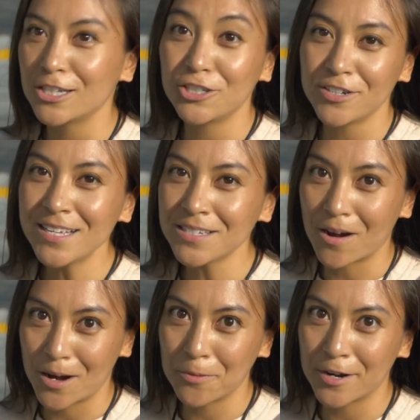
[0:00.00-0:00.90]
The streets
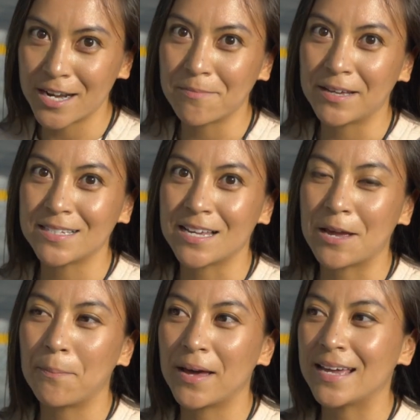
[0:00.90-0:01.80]
are pretty
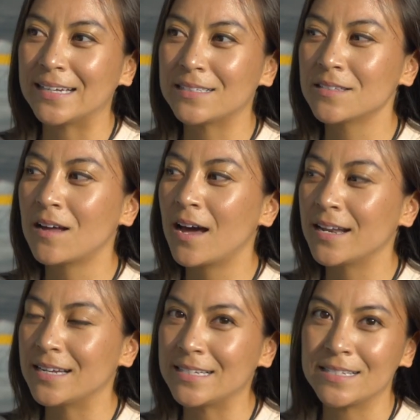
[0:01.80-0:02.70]
busy, but it's
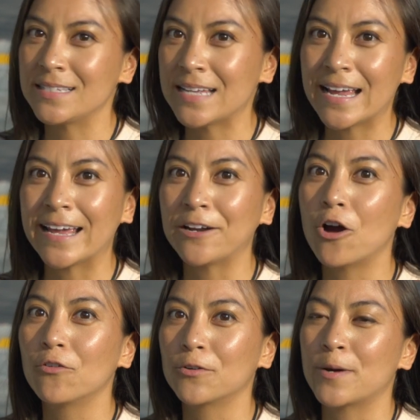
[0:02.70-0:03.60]
not an insane,
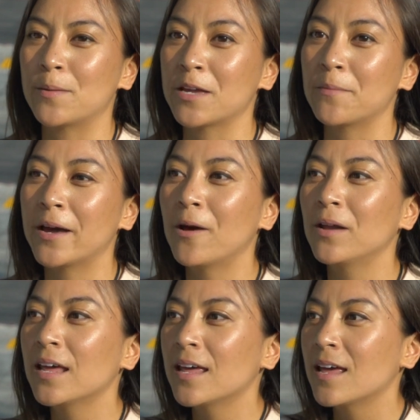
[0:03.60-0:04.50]
overwhelming
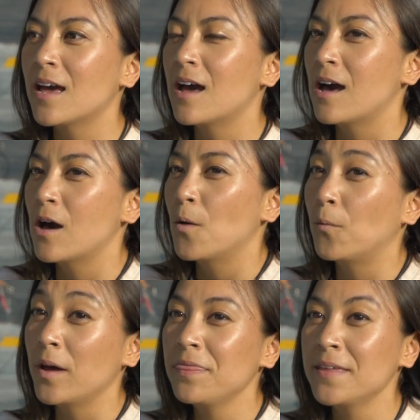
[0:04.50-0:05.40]
amount.
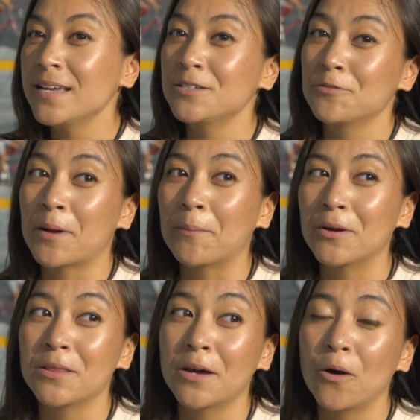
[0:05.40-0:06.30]
One thing to
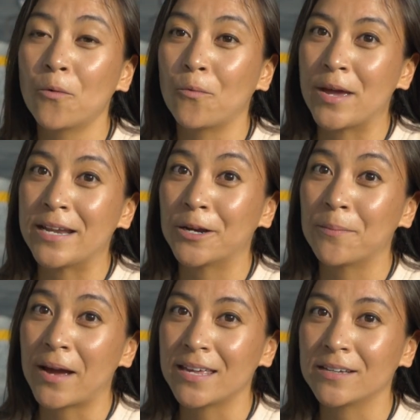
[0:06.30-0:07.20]
remember though when
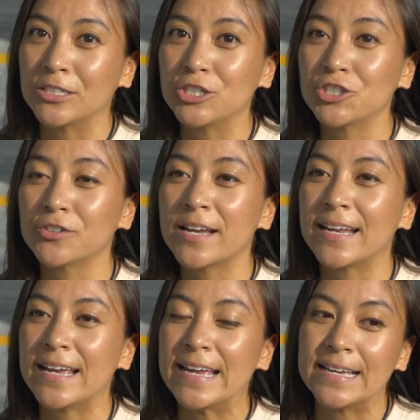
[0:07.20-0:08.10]
you're biking on the
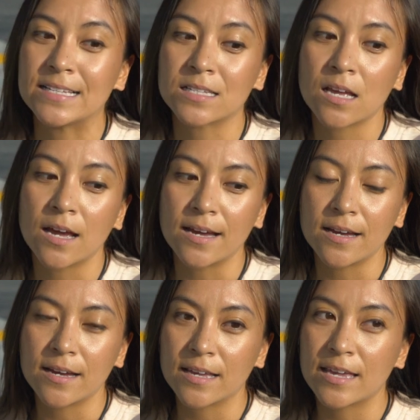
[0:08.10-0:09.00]
street is
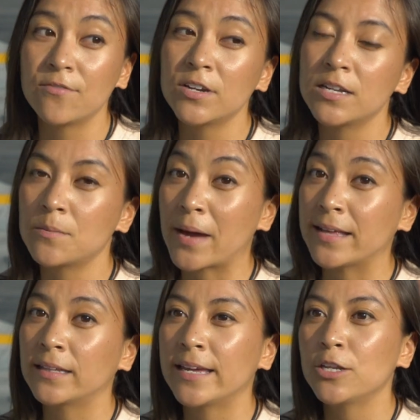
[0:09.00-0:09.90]
even in the
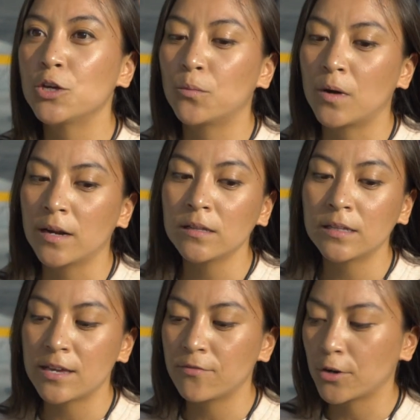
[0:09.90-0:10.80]
bike lane, you want to
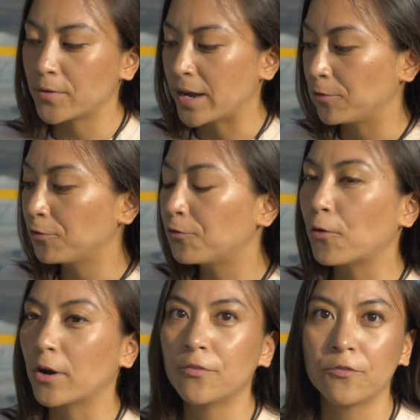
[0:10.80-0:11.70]
leave around
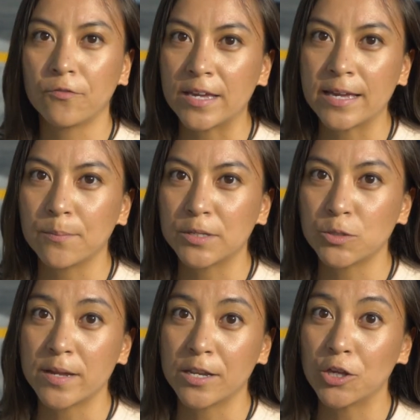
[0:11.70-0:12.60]
four feet
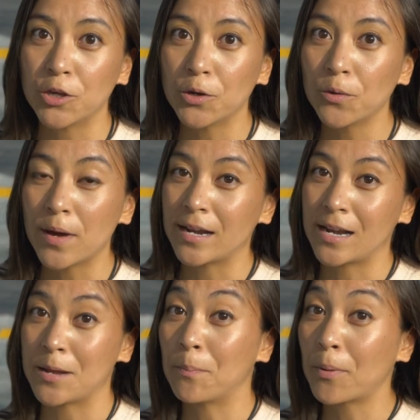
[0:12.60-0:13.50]
between you and
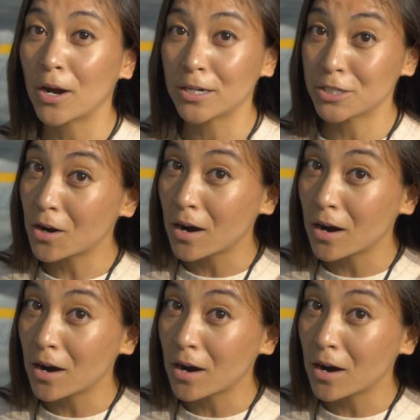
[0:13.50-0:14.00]
any parked